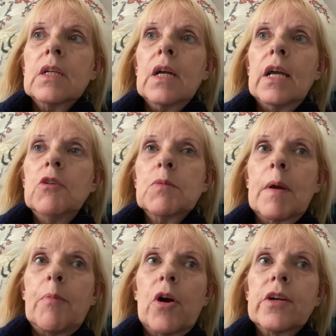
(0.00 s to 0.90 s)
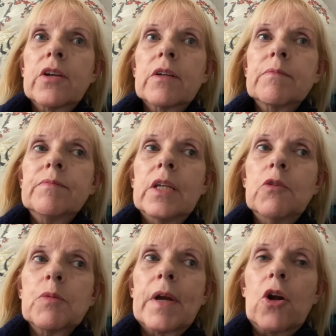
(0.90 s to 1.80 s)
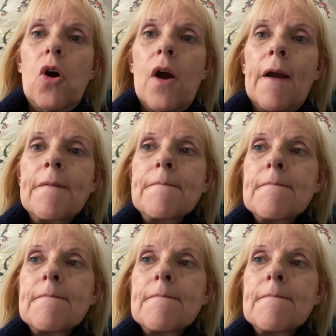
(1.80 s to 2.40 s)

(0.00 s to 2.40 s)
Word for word: I lose my partner. I lose my car.